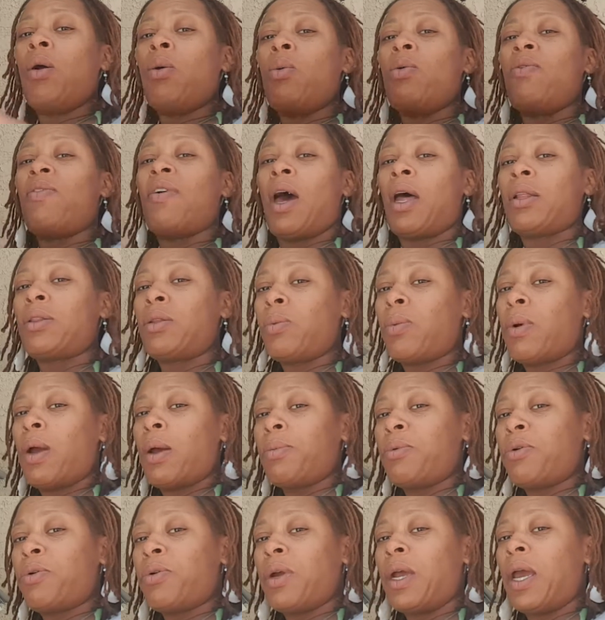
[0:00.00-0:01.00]
we got the
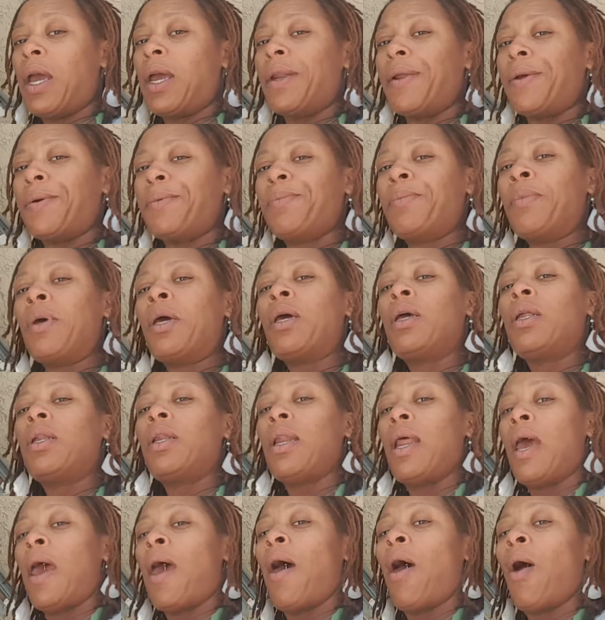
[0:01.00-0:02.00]
rub created.
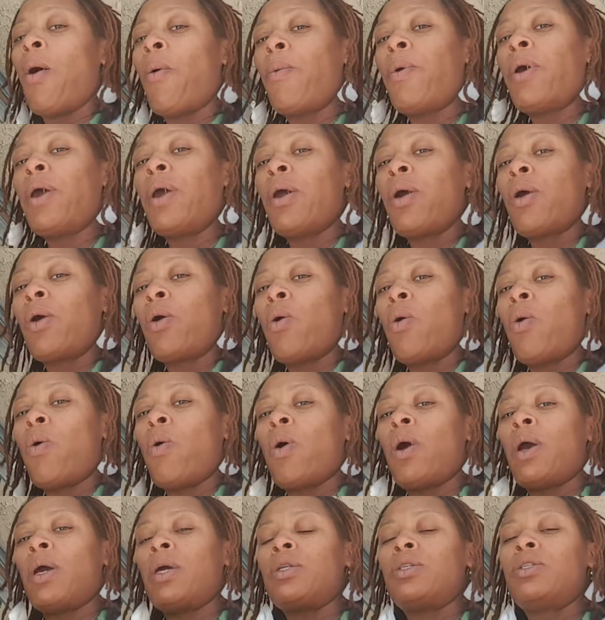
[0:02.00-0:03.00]
Now we are
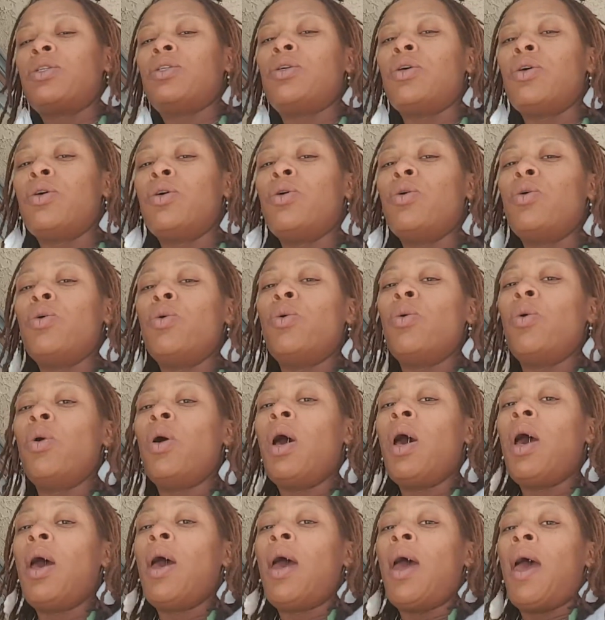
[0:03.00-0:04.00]
going to
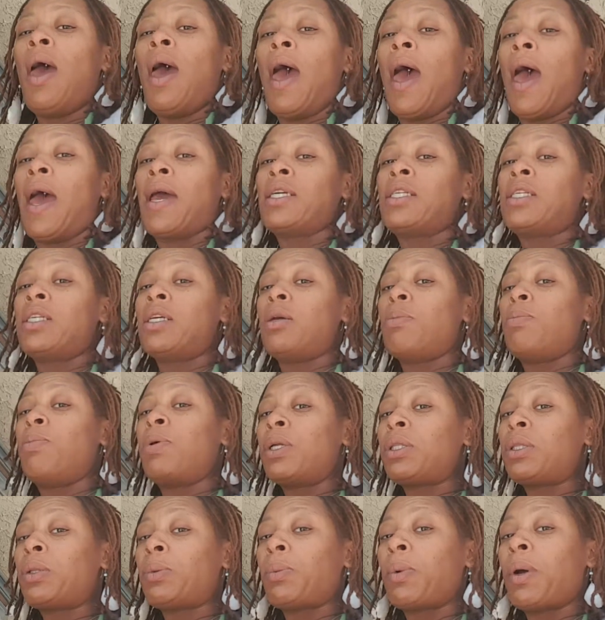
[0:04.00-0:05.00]
actually
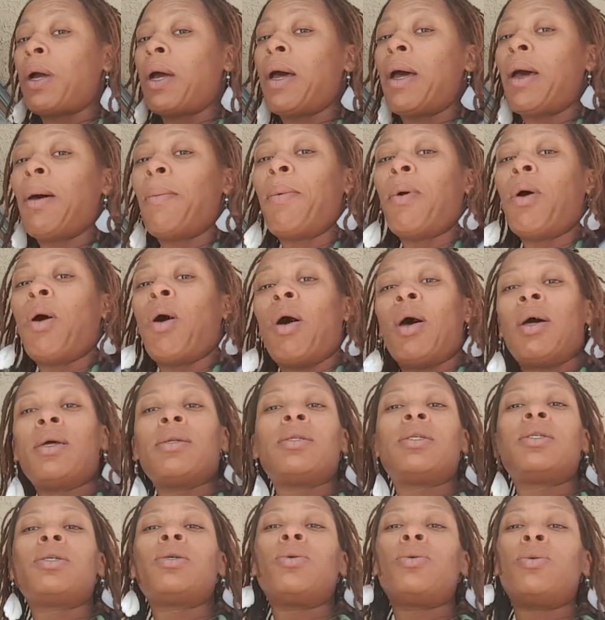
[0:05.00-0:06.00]
put the rub
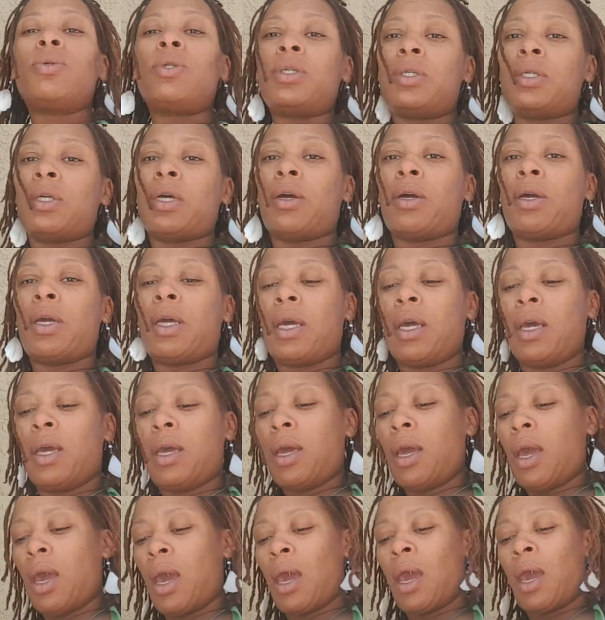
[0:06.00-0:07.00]
onto the
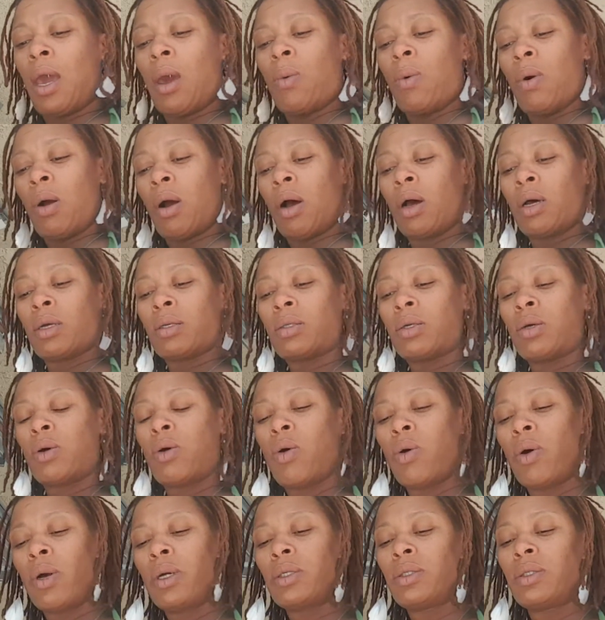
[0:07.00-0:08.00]
turkey, and we're also
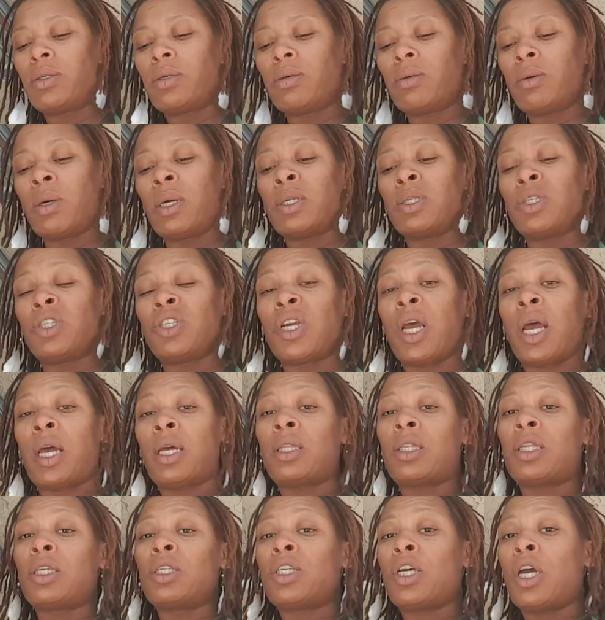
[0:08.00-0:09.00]
going to
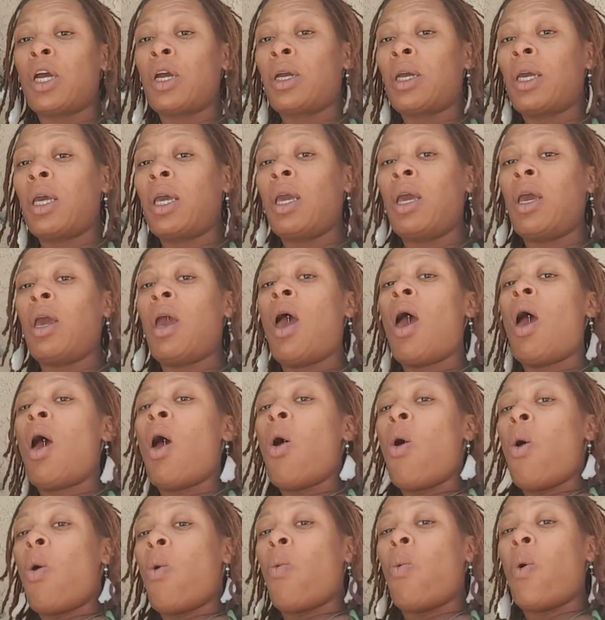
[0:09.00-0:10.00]
inject the turkey
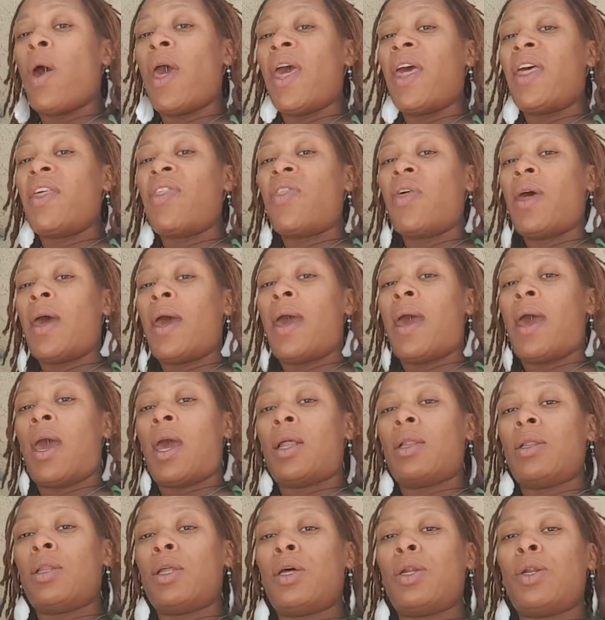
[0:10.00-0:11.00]
with
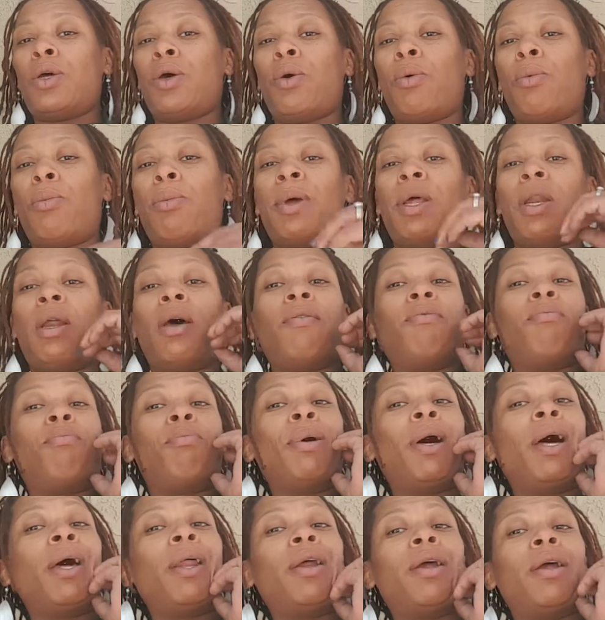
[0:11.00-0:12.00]
a little bit of
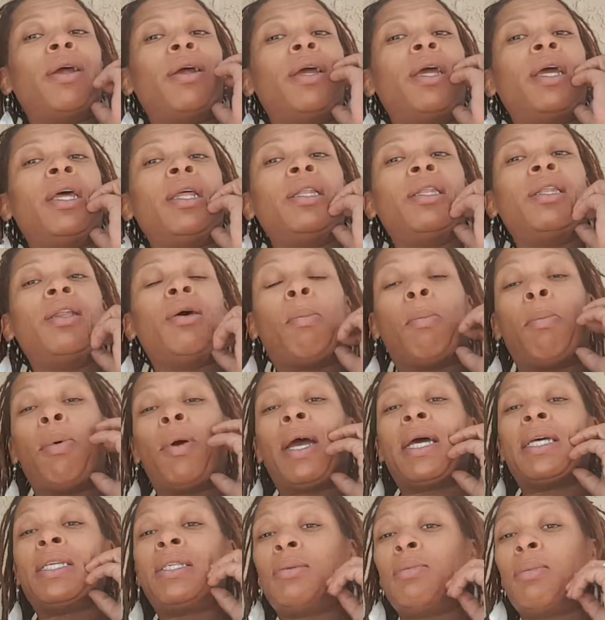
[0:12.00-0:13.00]
butter in the
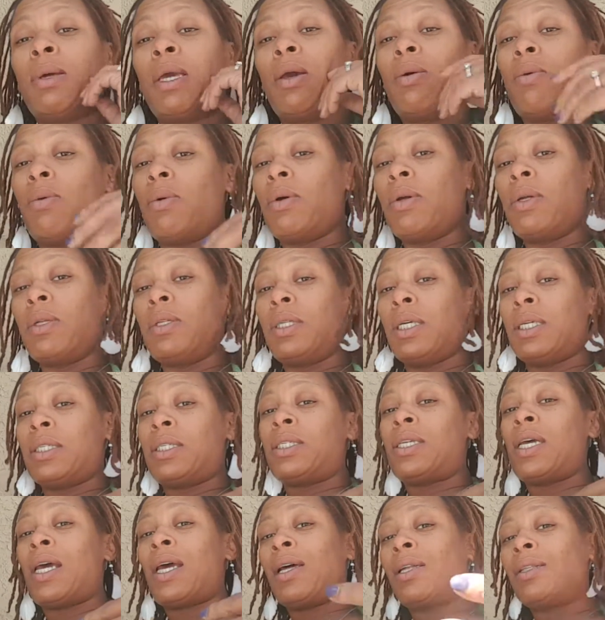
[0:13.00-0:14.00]
breast meat. It
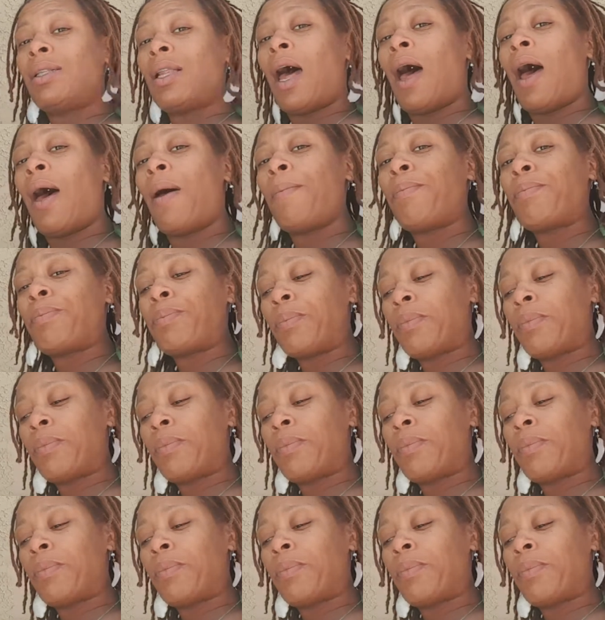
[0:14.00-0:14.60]
doesn't take a lot.